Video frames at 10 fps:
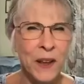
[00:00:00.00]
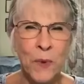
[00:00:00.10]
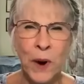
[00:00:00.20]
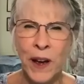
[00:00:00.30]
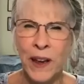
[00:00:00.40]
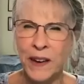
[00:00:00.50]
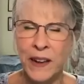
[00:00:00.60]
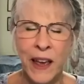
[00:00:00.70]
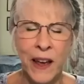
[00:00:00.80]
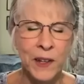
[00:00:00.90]
right.
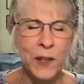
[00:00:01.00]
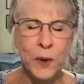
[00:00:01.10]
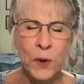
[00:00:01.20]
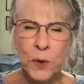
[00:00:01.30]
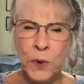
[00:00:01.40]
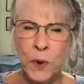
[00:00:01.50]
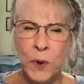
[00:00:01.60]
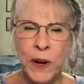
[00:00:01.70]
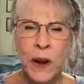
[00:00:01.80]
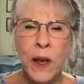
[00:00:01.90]
Yeah, so true.
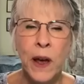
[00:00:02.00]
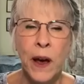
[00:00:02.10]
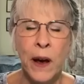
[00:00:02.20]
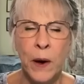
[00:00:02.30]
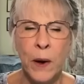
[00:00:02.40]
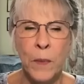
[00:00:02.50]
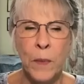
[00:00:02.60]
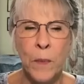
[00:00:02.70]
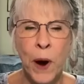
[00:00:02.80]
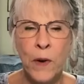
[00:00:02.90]
And
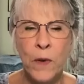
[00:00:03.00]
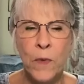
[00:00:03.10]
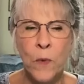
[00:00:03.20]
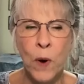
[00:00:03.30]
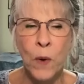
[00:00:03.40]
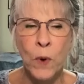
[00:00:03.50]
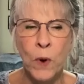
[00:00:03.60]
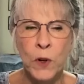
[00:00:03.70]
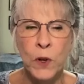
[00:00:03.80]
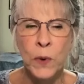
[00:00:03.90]
part of what
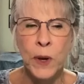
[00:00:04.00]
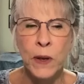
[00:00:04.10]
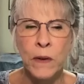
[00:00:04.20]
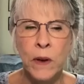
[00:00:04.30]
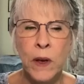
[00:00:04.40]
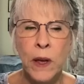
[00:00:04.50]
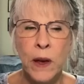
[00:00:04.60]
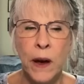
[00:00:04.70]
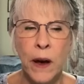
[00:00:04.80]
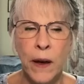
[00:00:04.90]
we're doing,
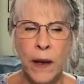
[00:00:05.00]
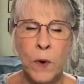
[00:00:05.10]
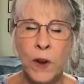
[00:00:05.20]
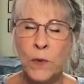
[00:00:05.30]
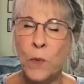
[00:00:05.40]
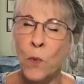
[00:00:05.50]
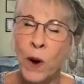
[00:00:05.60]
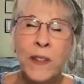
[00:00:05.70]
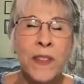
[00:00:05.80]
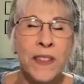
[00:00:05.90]

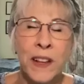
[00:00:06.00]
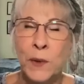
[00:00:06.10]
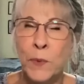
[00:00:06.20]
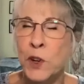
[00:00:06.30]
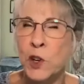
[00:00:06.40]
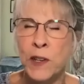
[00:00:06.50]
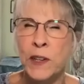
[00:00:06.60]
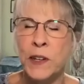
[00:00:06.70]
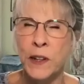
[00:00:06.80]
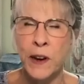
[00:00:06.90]
one of the things we
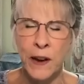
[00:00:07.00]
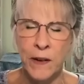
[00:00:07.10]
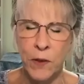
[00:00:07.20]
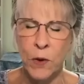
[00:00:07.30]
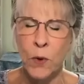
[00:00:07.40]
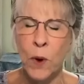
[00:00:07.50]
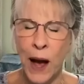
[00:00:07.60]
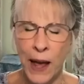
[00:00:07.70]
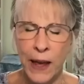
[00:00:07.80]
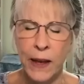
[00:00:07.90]
just did through
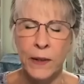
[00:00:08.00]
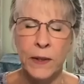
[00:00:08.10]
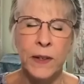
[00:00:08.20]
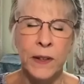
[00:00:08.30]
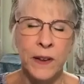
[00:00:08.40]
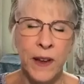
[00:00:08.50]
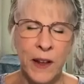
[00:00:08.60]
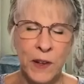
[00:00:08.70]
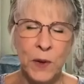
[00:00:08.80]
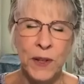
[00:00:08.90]
IANS,
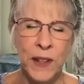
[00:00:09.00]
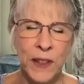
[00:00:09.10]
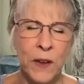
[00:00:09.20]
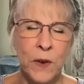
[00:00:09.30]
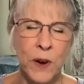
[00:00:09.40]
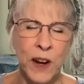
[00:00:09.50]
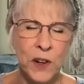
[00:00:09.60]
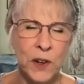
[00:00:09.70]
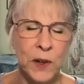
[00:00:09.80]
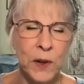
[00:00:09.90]
as you said, the
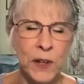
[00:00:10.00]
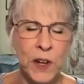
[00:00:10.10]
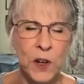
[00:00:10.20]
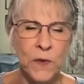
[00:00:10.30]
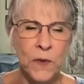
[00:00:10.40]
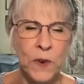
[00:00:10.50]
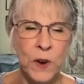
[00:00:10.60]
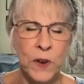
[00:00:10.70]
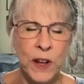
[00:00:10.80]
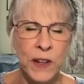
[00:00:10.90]
International Association for
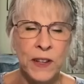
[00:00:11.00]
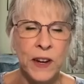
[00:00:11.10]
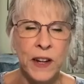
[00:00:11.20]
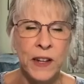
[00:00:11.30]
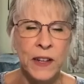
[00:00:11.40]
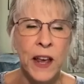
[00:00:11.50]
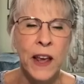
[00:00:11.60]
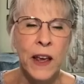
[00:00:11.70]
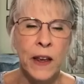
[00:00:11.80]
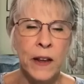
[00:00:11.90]
Near-Death Studies,
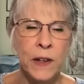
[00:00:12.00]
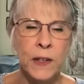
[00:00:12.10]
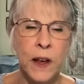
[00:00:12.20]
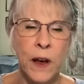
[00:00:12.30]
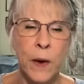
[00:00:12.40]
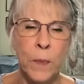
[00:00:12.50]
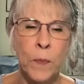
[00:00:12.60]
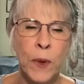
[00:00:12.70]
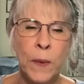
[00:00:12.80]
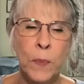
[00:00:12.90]
is
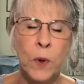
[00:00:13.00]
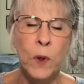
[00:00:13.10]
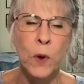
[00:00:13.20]
people